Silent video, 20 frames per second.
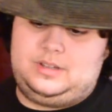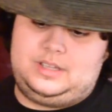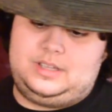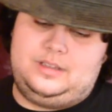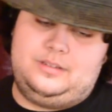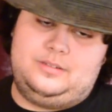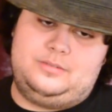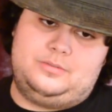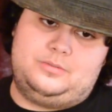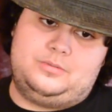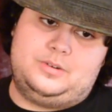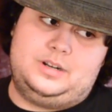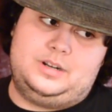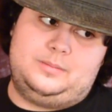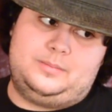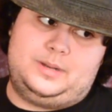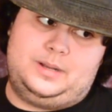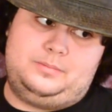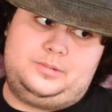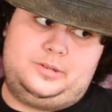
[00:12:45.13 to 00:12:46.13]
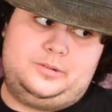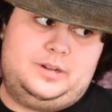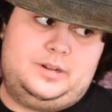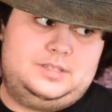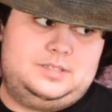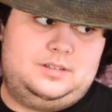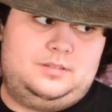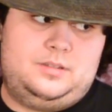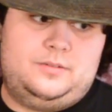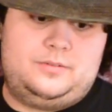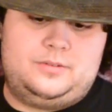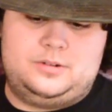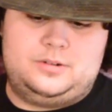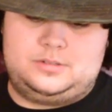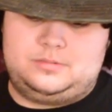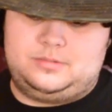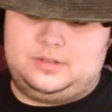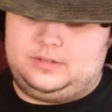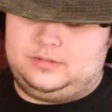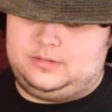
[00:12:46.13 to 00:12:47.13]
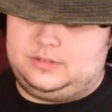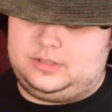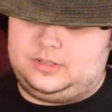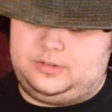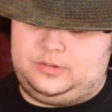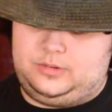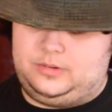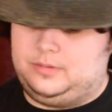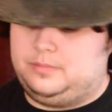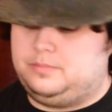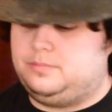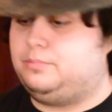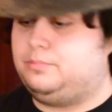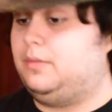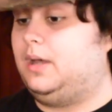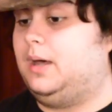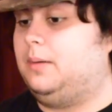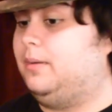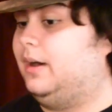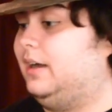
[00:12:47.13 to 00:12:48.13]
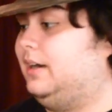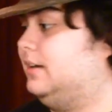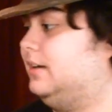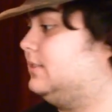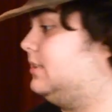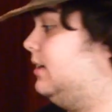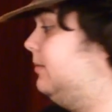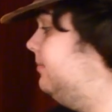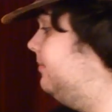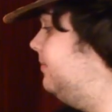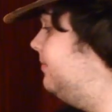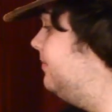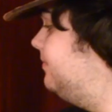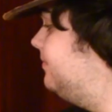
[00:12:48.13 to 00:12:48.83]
give one of my Blu-rays of the first one to a buddy or something.